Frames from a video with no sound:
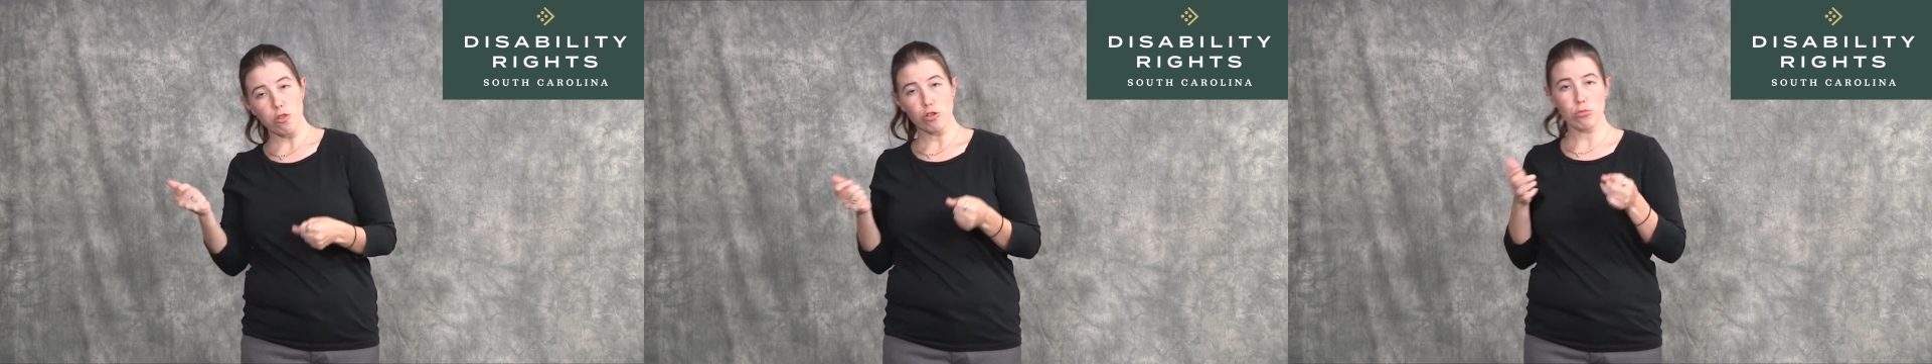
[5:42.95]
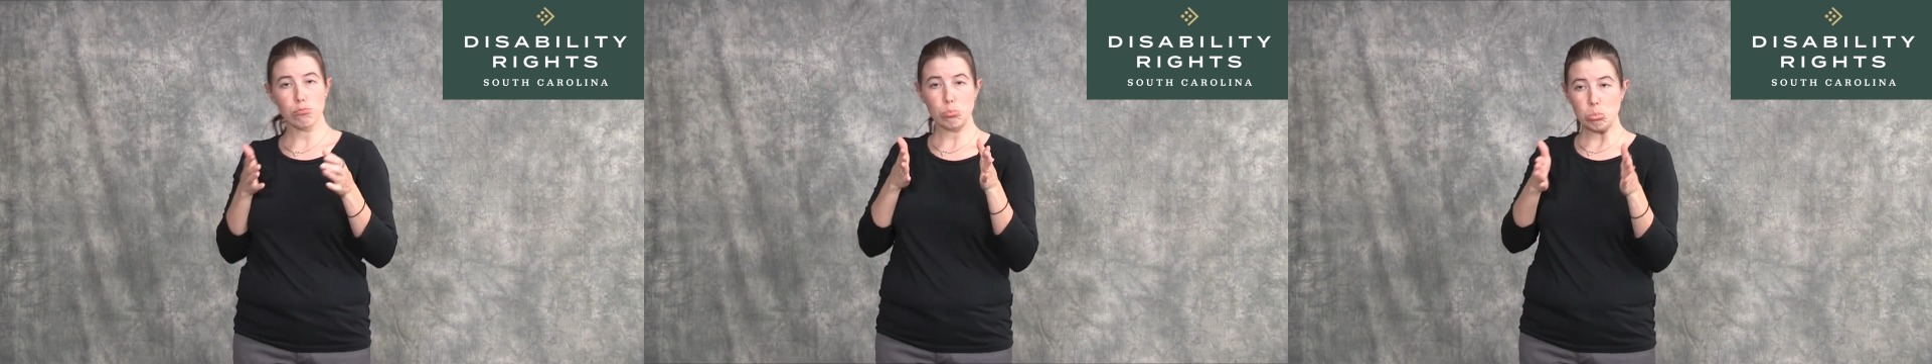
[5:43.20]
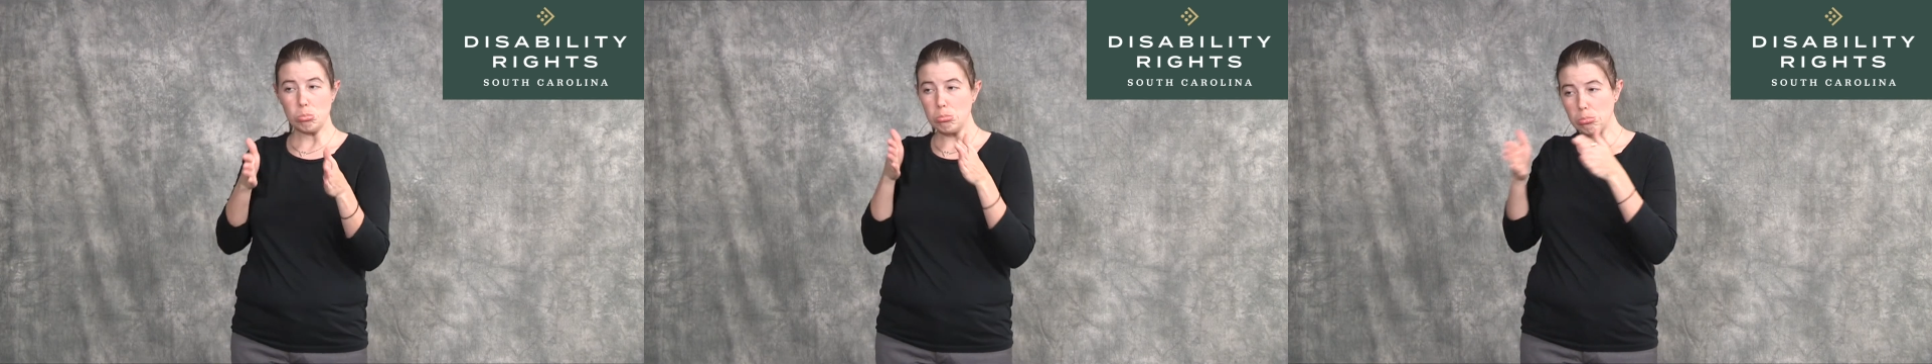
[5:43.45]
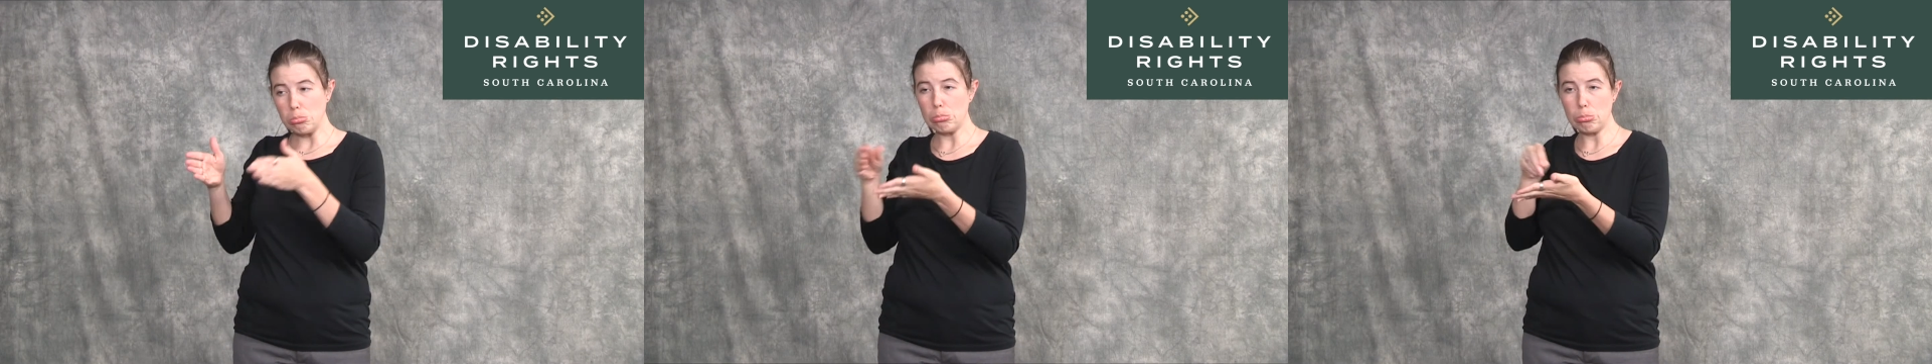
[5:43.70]
You can use
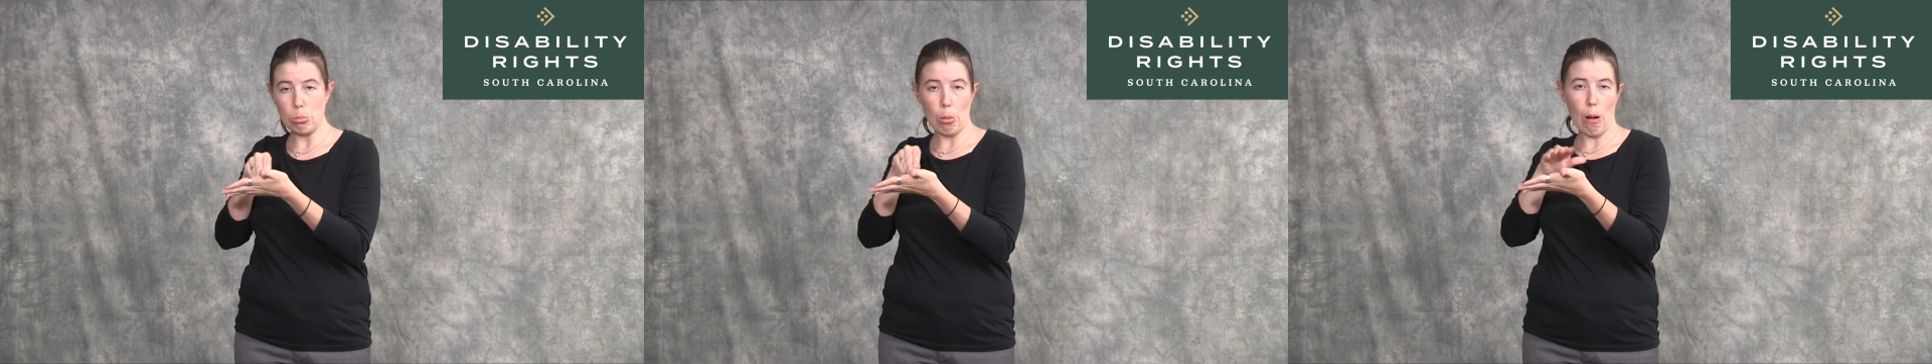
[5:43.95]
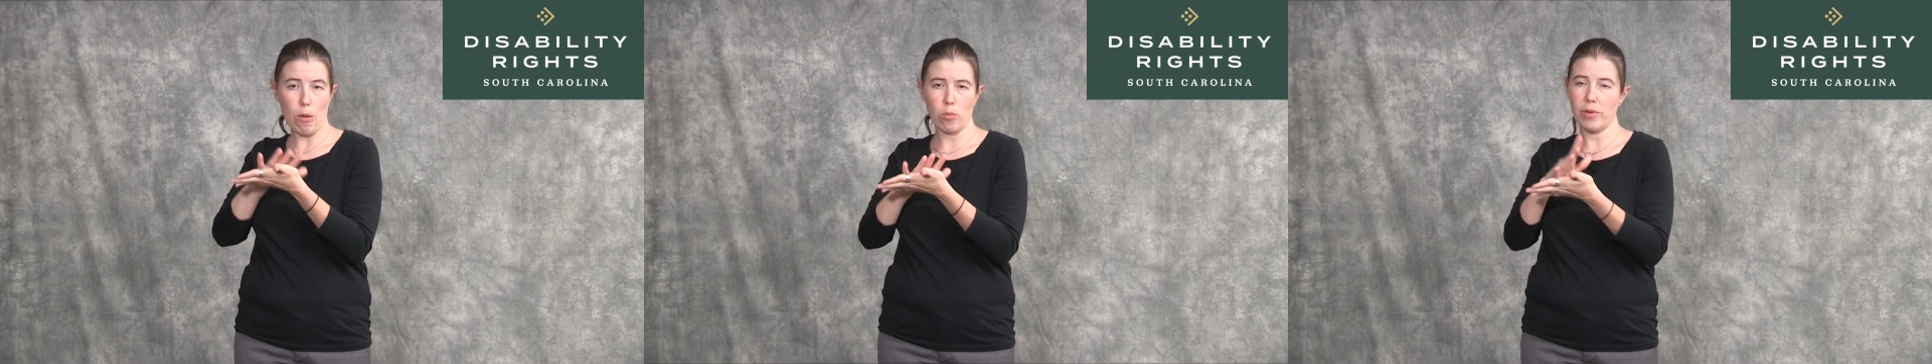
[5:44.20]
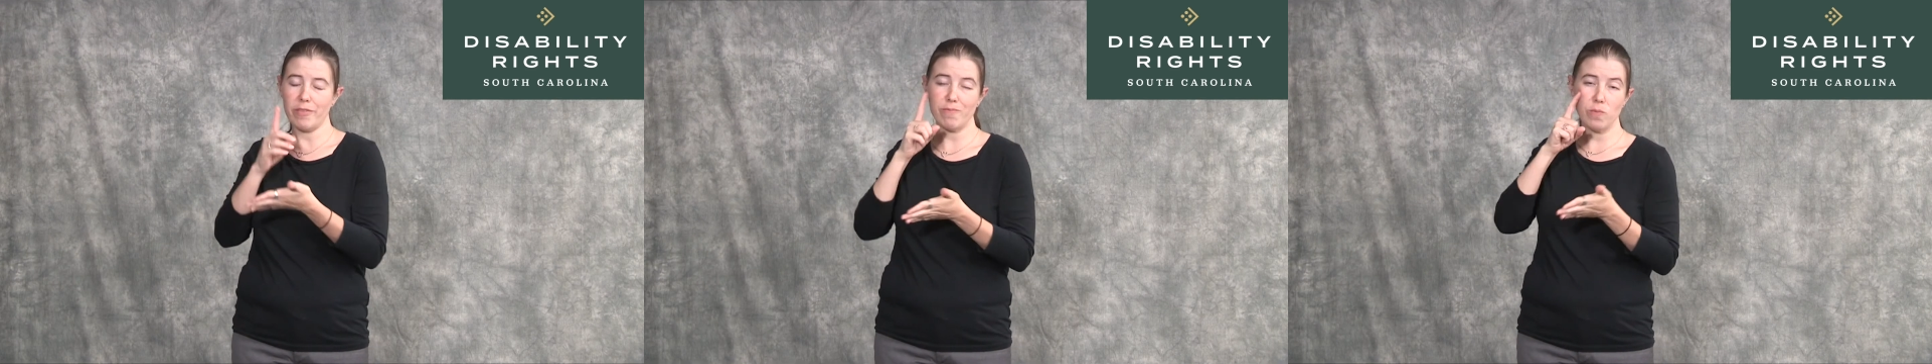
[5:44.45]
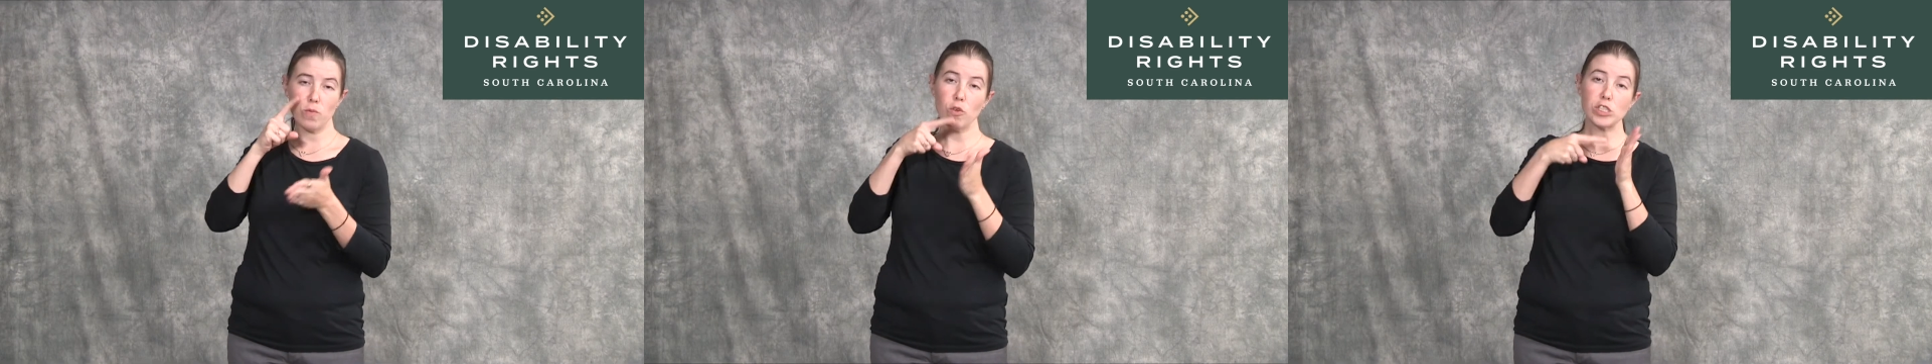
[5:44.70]
alternate
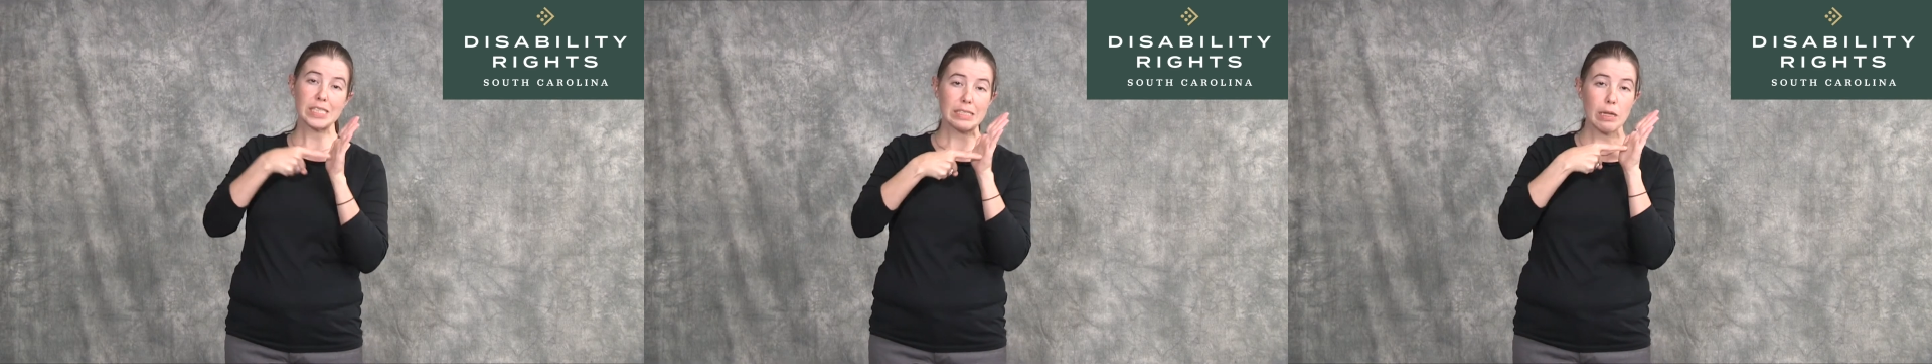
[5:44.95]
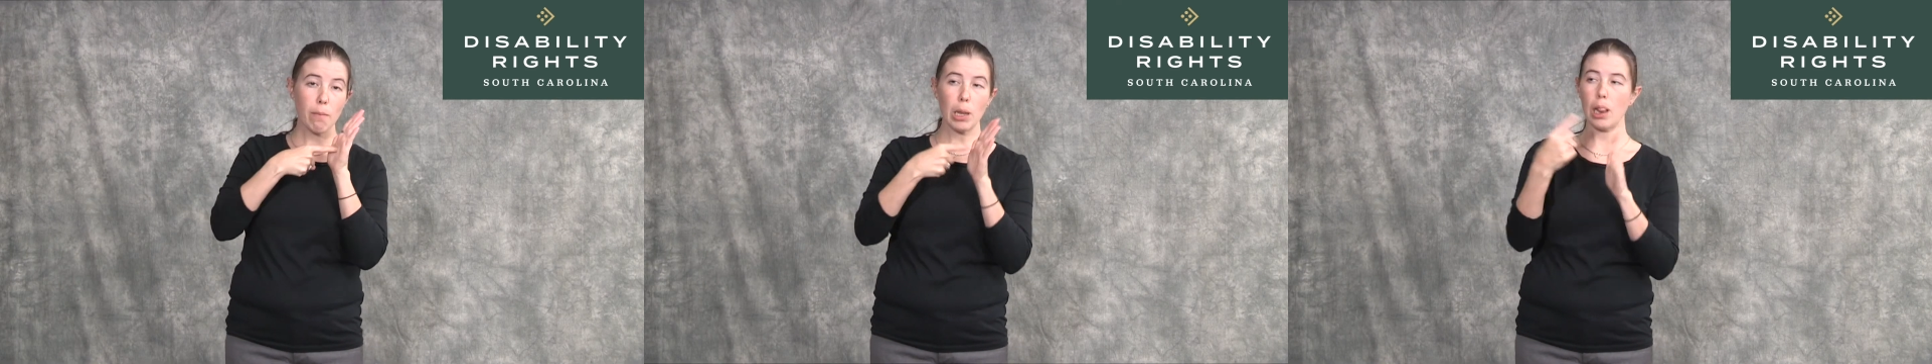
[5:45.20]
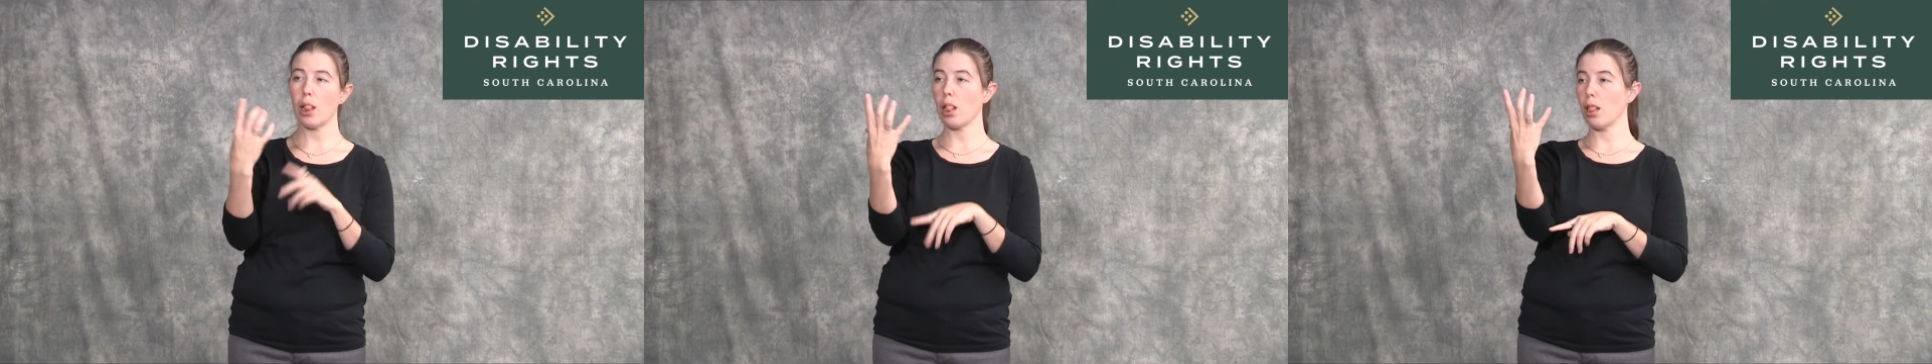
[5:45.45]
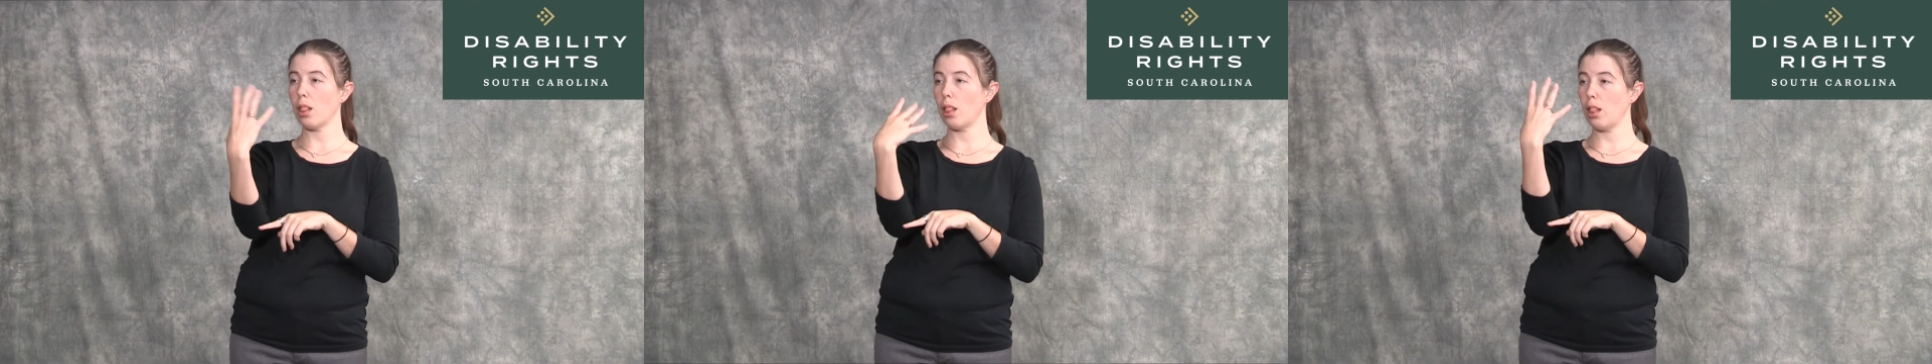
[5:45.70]
methods of
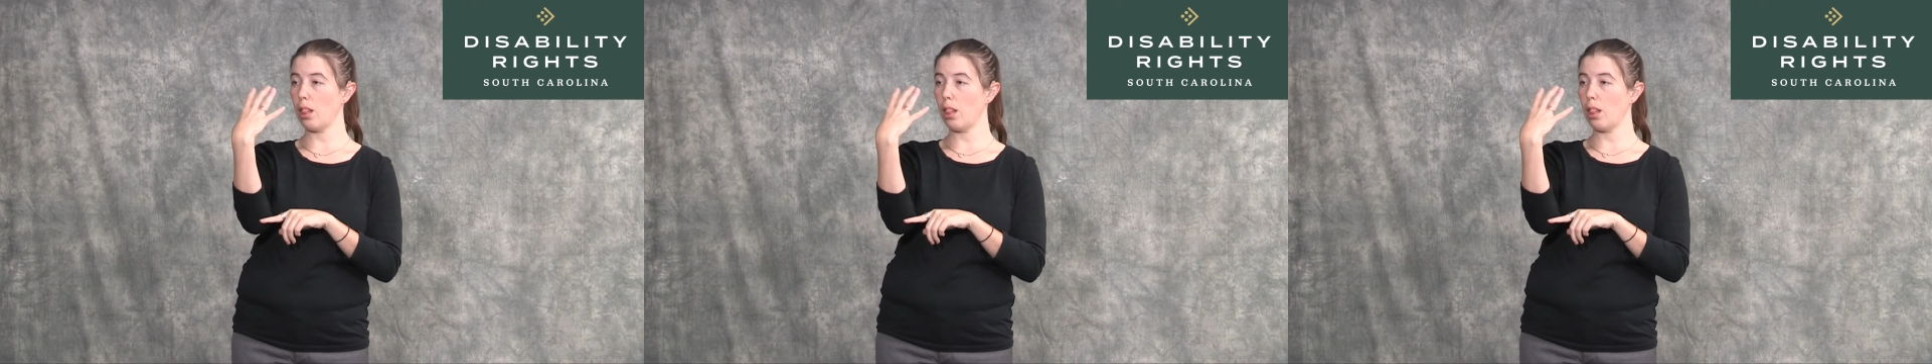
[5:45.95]
documenting,